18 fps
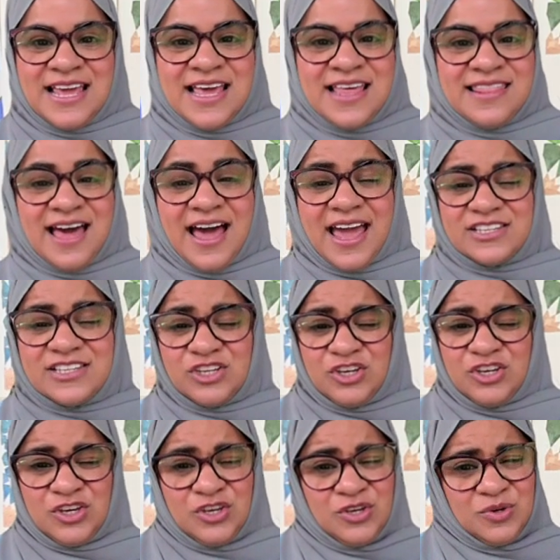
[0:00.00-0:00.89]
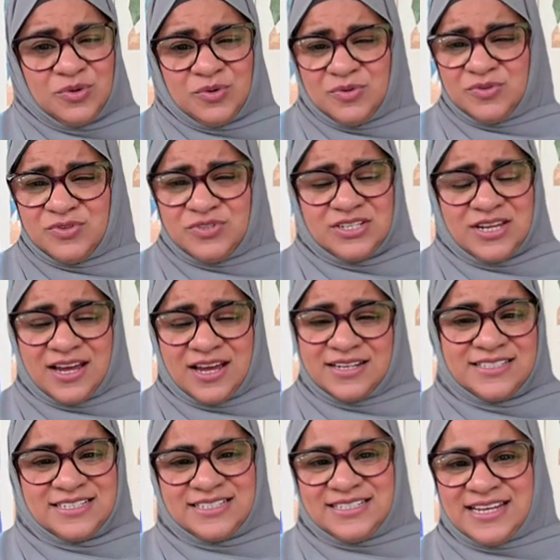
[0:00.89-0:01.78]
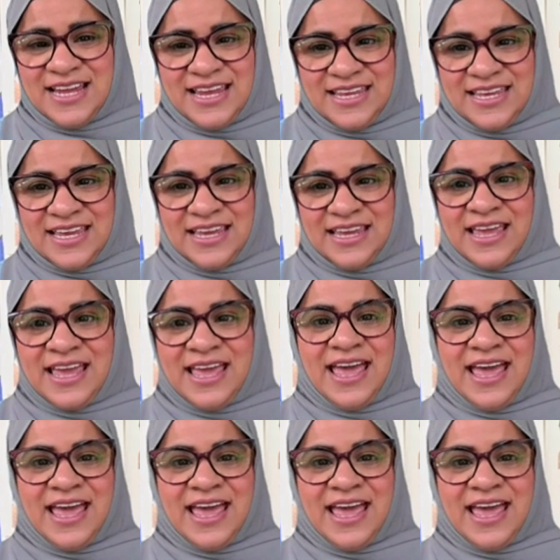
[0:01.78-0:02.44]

That is a huge undertaking,